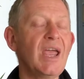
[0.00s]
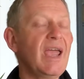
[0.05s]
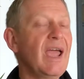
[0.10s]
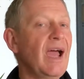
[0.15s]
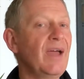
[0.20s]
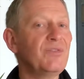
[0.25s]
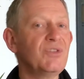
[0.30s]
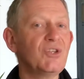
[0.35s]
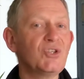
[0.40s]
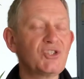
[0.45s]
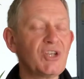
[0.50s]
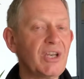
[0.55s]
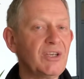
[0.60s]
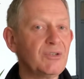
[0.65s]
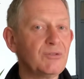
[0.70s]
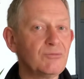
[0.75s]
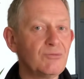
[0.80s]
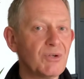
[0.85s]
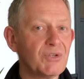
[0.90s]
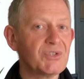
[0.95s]
and the
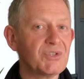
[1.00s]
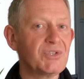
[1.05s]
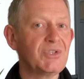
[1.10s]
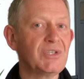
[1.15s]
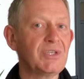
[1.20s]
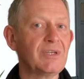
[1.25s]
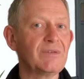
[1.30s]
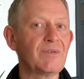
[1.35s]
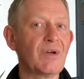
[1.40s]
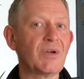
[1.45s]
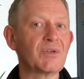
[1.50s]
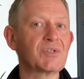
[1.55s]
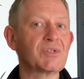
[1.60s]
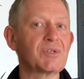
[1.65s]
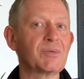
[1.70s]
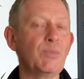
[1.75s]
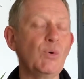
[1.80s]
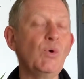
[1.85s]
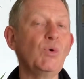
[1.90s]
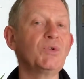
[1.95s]
generosity of our
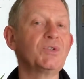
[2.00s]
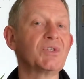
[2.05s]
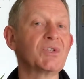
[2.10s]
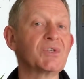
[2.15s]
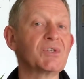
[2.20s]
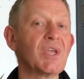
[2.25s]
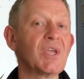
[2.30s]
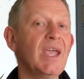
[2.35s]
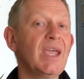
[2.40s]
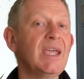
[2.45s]
supporters